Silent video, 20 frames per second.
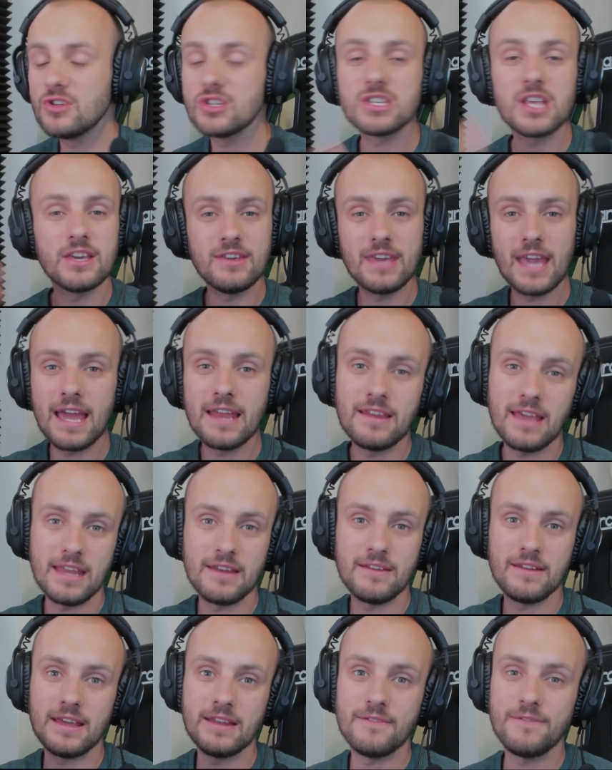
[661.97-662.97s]
Just like you get
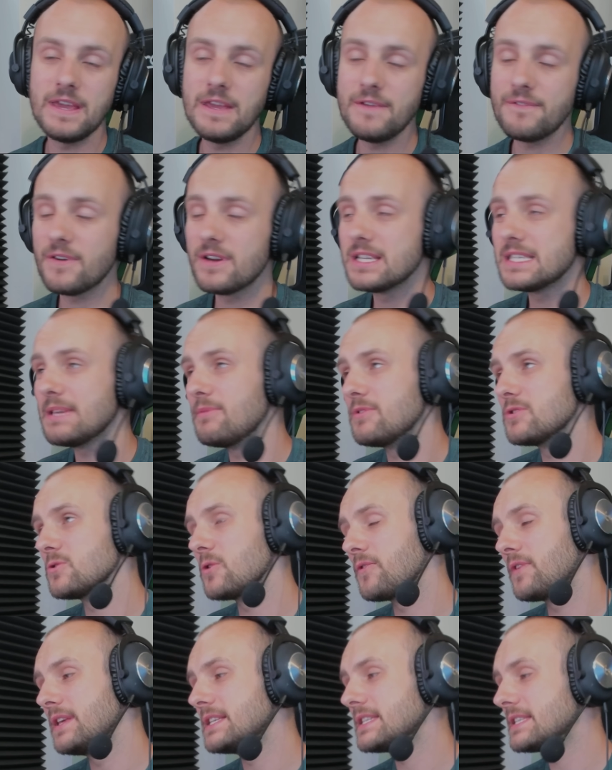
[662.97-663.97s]
in FIFA, a similar
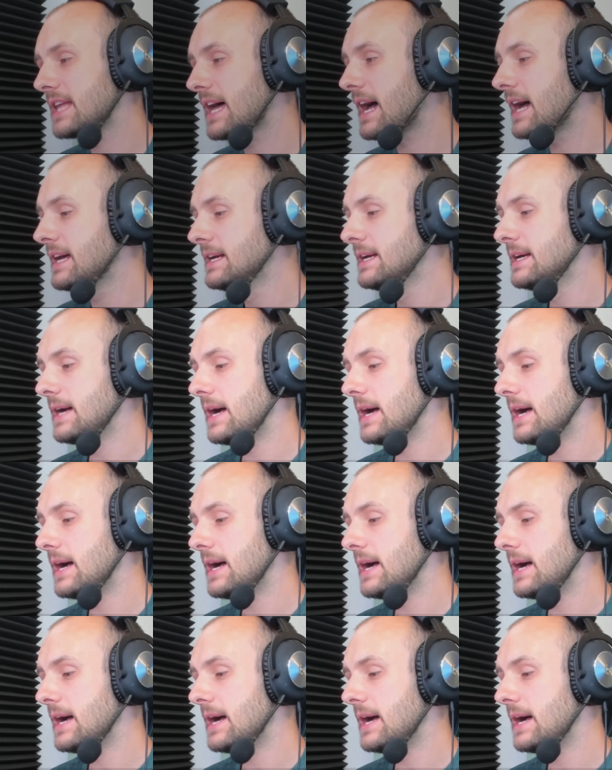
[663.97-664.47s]
sort of thing to that.